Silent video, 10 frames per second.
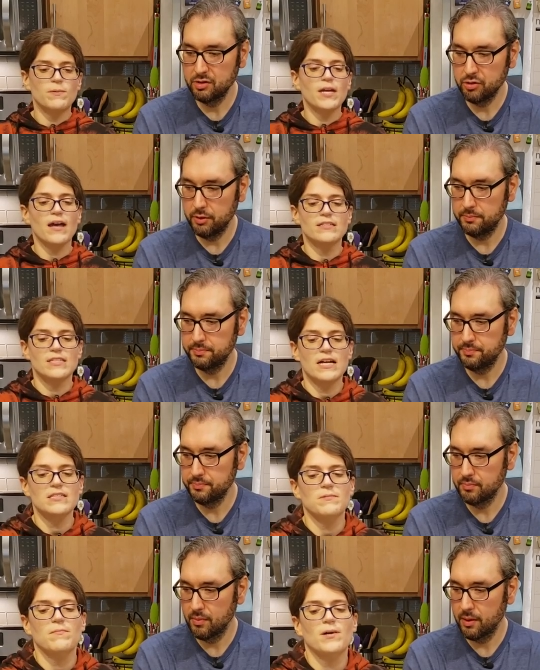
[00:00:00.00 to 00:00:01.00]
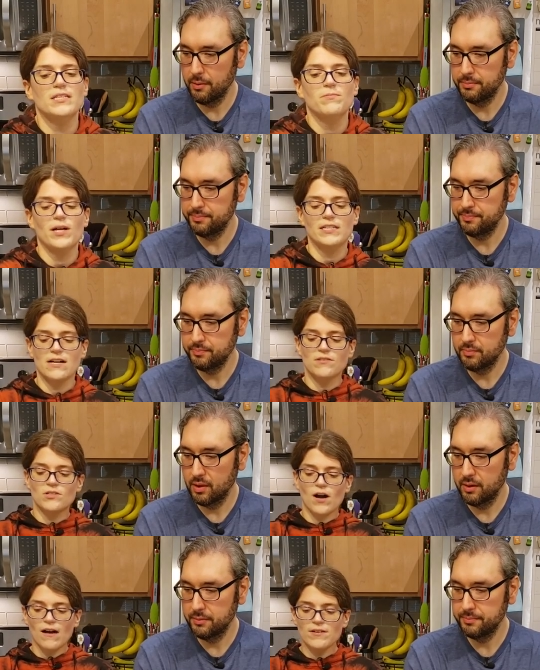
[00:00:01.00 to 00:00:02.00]
Speaker 1: But sure. yes, that is my price breakdown.
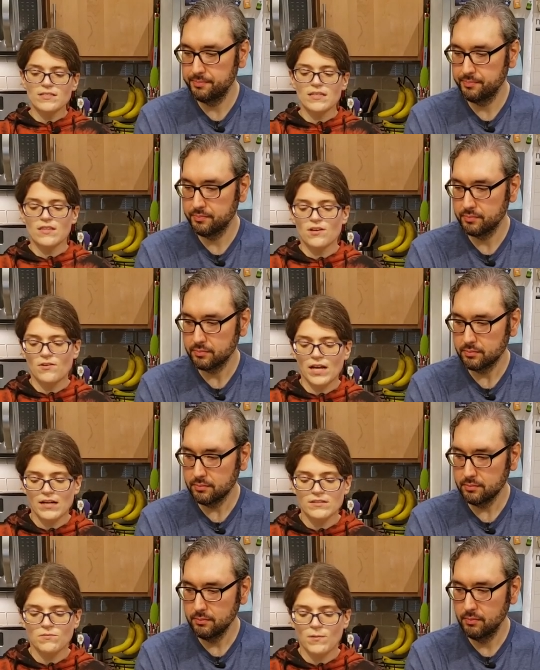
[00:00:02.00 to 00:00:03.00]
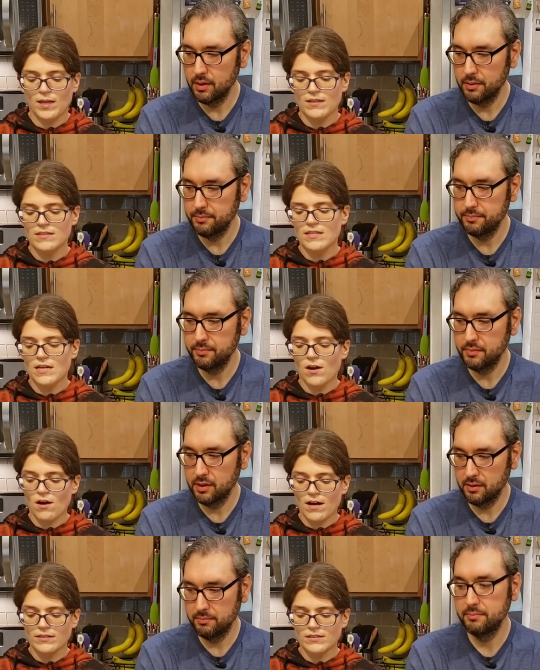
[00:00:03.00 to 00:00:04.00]
So obviously the Yonanas wins the
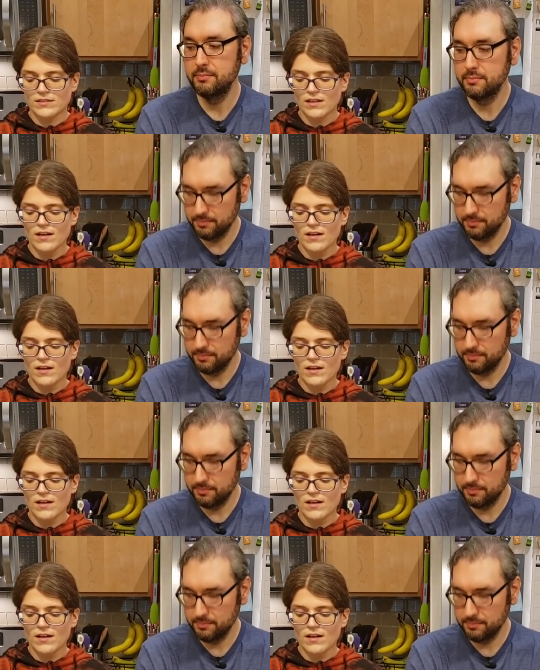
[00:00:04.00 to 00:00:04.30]
cost